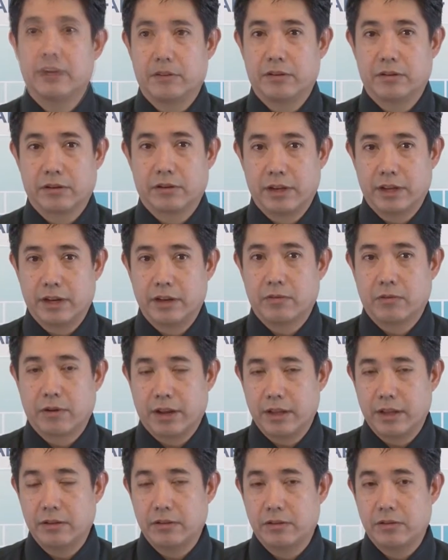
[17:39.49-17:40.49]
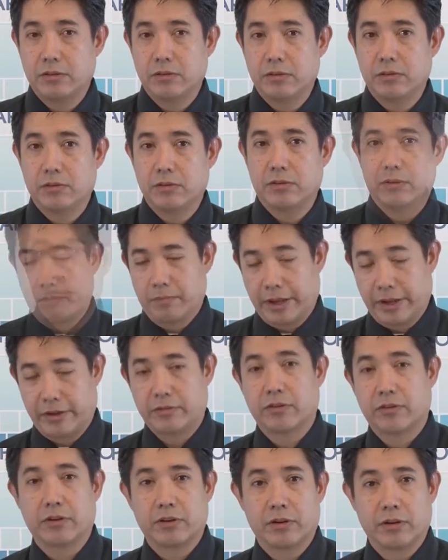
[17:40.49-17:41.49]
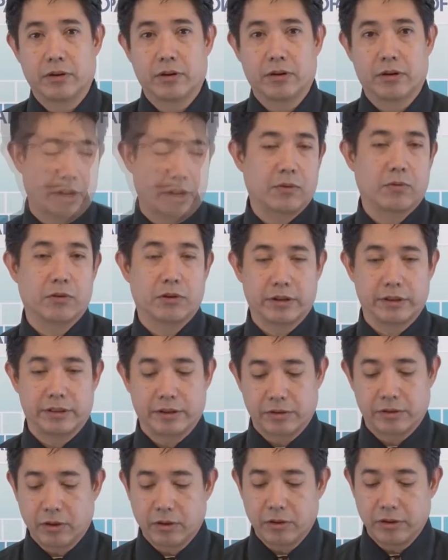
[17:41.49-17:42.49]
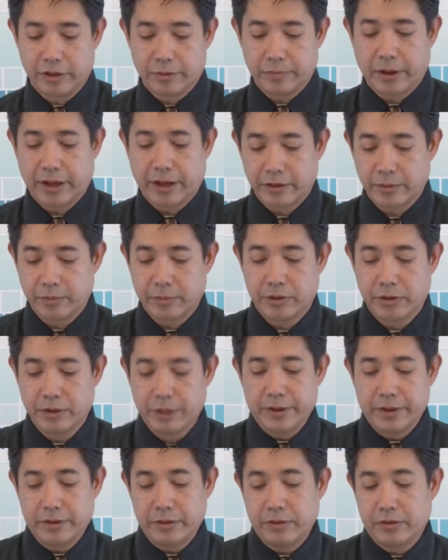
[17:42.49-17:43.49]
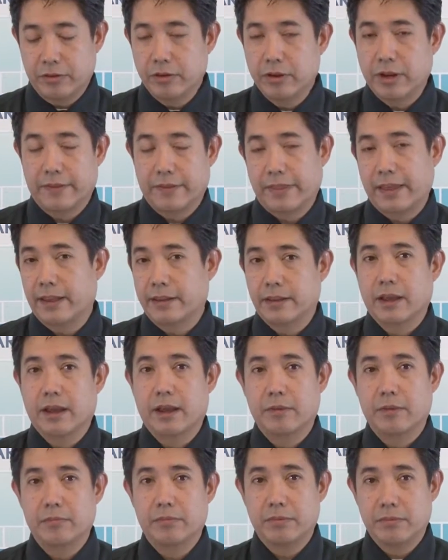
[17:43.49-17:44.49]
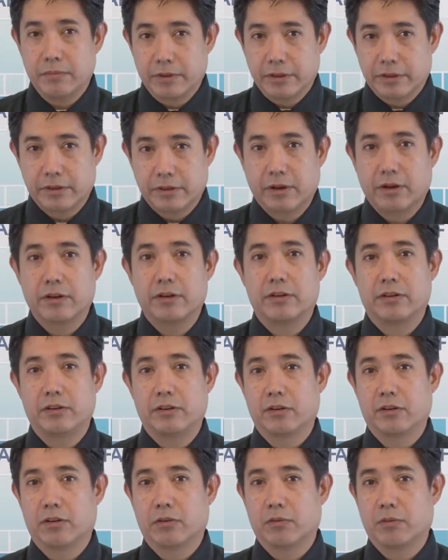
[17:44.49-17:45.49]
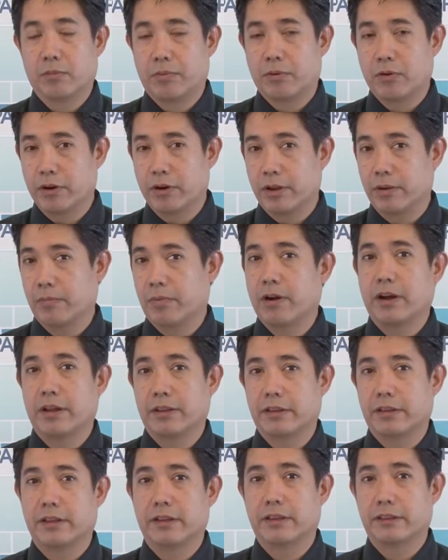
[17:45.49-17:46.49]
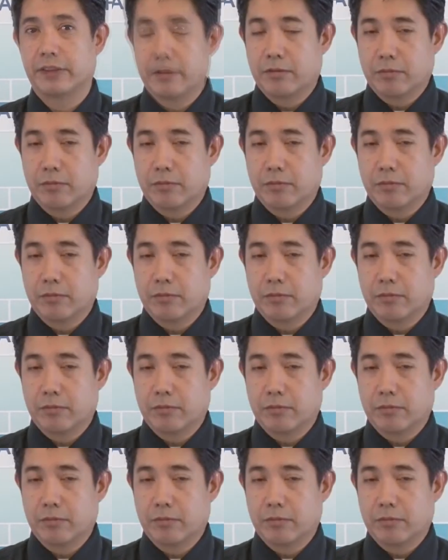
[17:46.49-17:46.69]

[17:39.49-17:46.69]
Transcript: You're getting ready to make sure your network is as whole as possible, but you should at that time start your reporting process,